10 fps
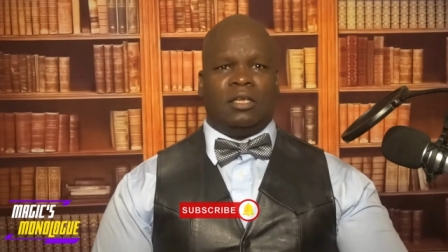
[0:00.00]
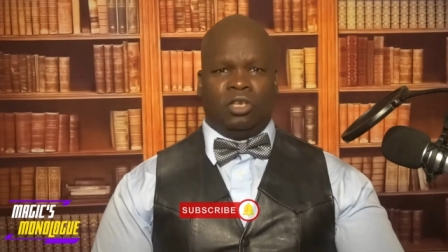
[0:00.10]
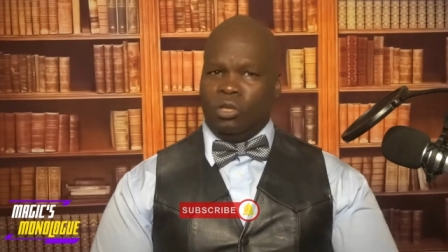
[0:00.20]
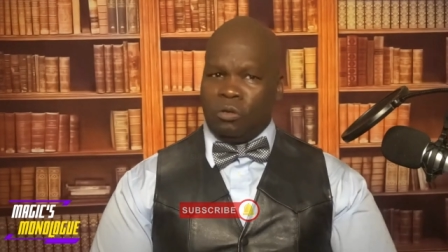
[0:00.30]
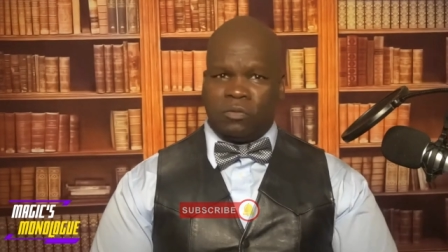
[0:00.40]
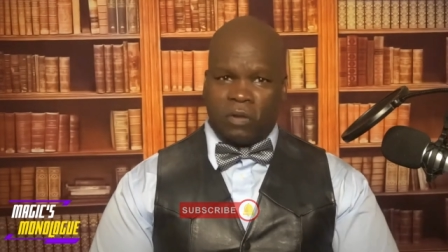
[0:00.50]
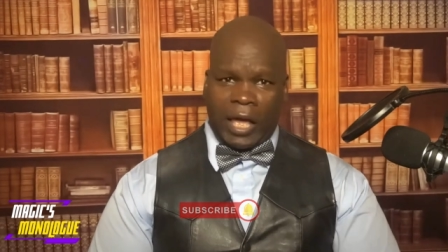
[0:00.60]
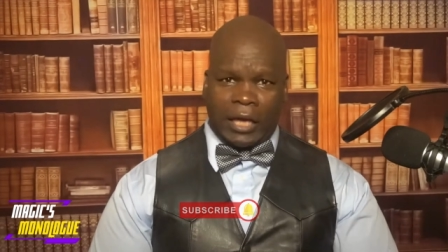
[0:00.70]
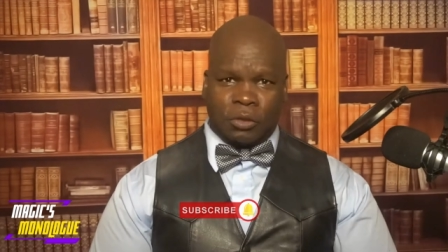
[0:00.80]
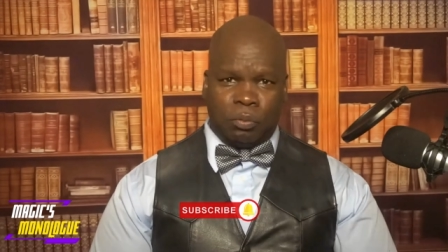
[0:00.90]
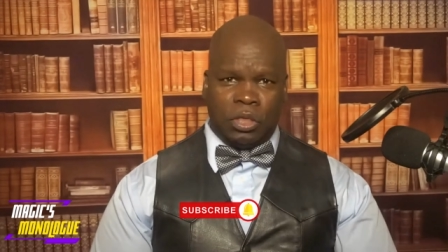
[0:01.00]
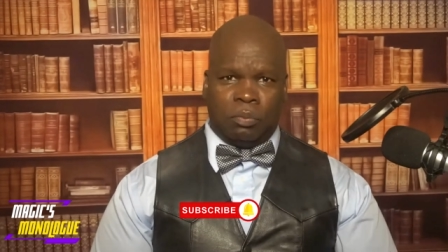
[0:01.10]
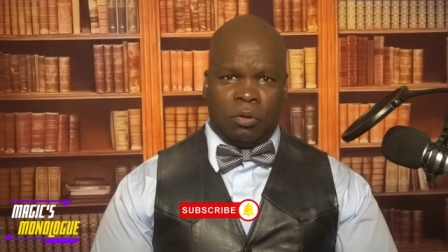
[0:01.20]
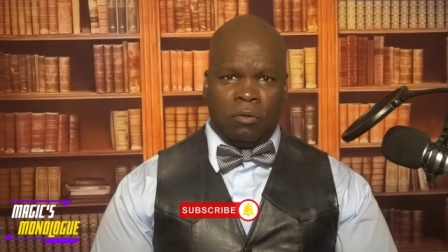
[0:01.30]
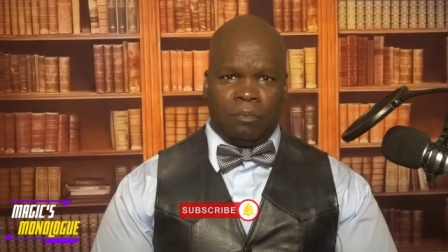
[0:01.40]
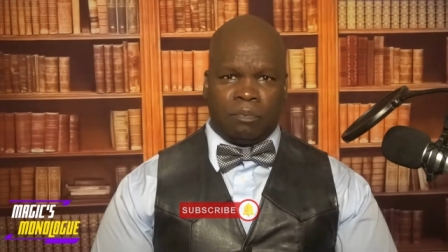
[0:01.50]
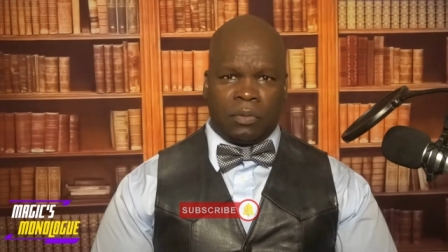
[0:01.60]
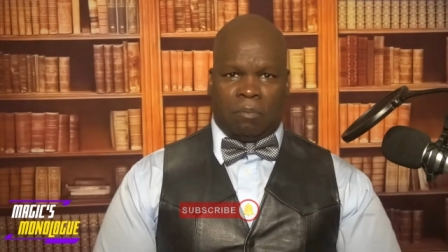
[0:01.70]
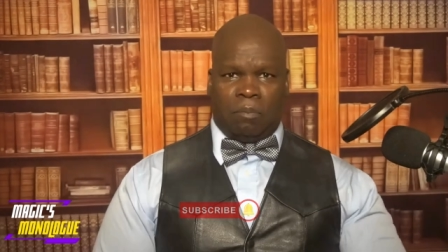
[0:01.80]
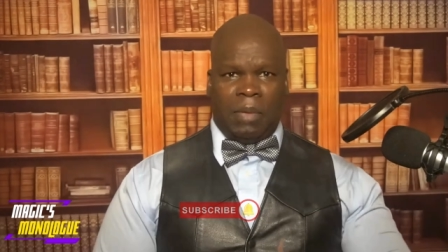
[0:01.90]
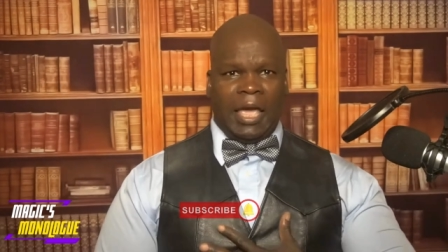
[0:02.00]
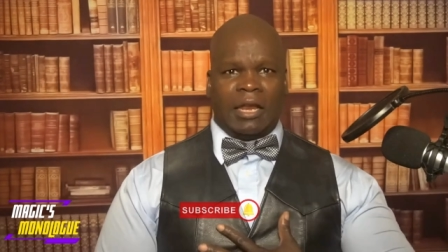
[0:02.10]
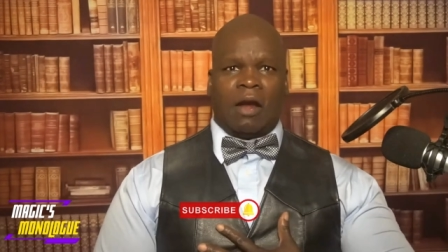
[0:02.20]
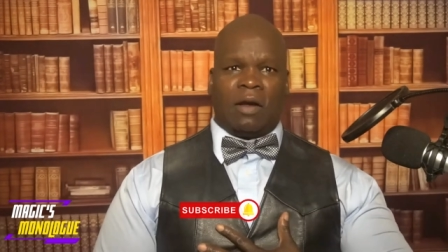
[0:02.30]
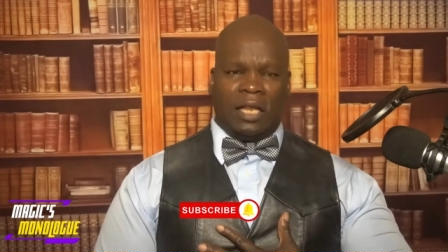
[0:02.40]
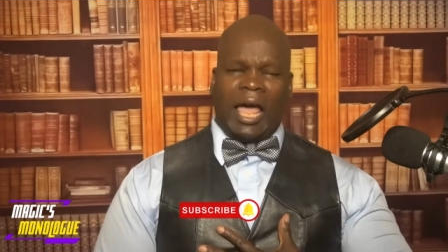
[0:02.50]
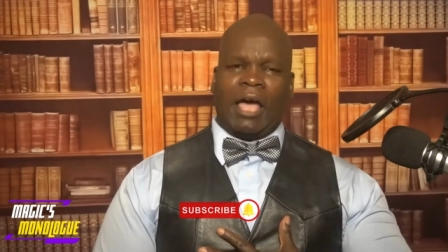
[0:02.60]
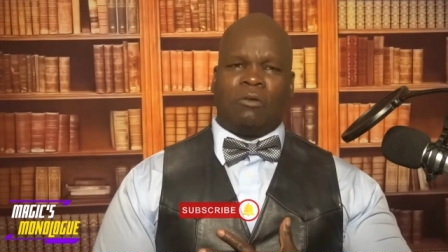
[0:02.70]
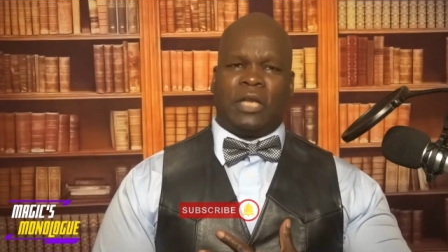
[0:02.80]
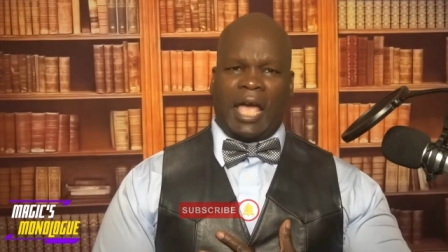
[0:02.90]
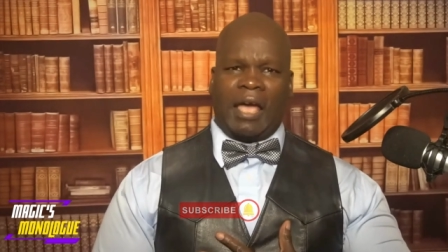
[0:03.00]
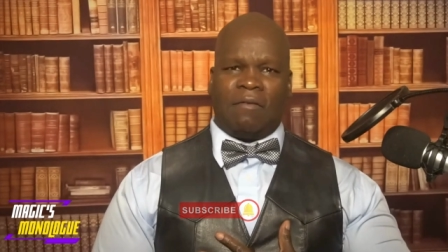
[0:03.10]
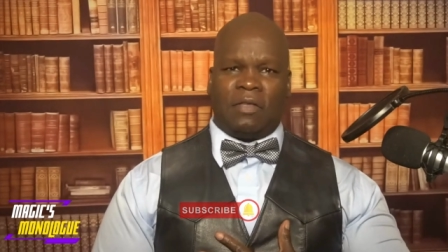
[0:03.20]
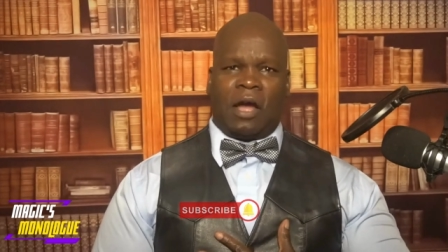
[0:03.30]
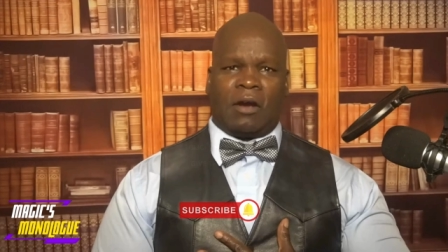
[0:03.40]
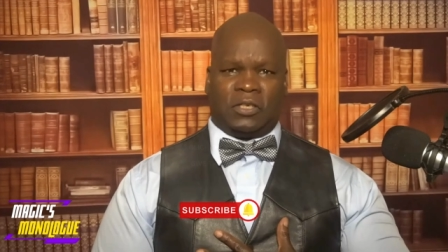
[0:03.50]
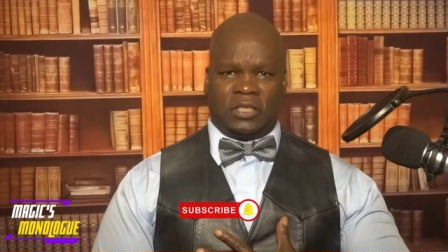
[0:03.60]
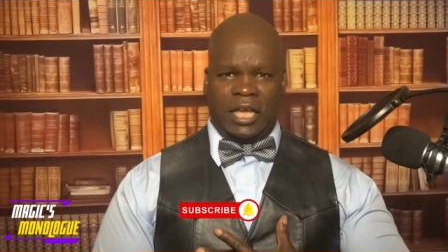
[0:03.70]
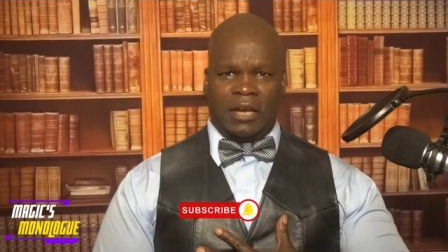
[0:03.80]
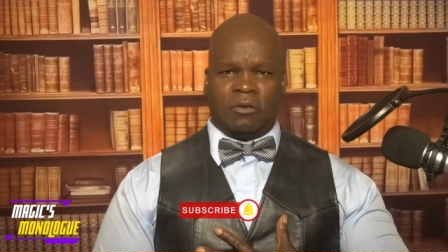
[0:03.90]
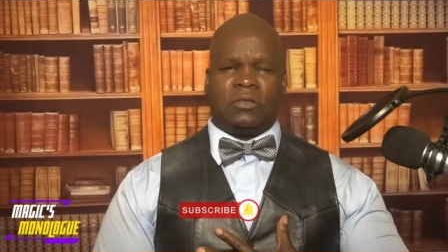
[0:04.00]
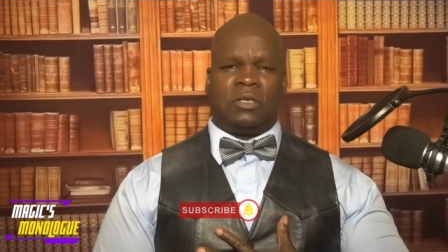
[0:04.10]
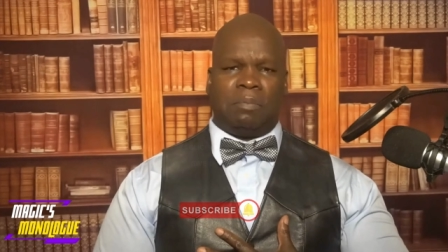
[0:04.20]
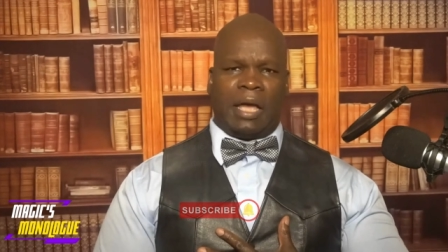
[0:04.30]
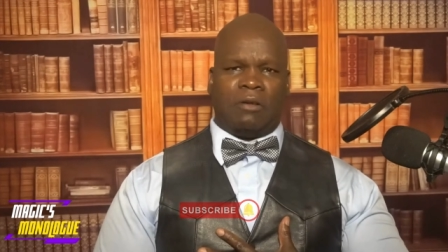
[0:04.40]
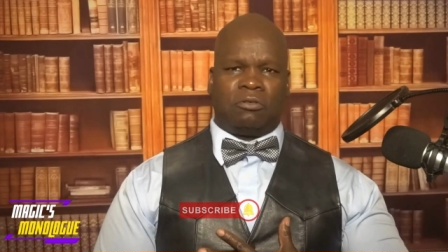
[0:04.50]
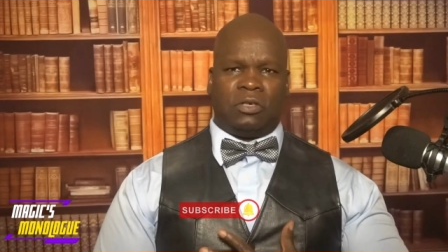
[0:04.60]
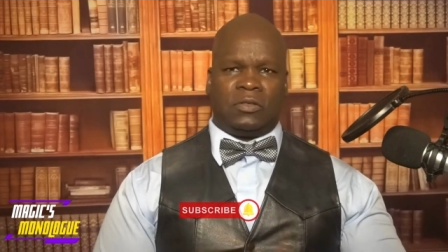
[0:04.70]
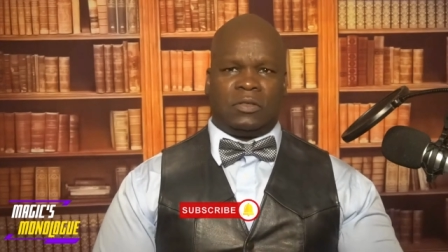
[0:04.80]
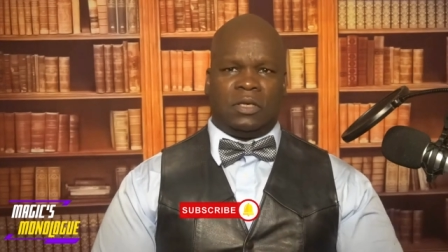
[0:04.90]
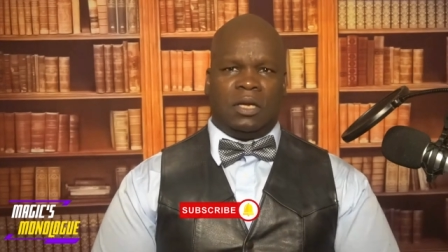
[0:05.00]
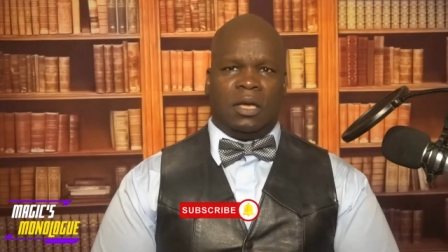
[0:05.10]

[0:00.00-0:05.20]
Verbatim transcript: Newsflash, people. Men are allowed to have our standards and boundaries.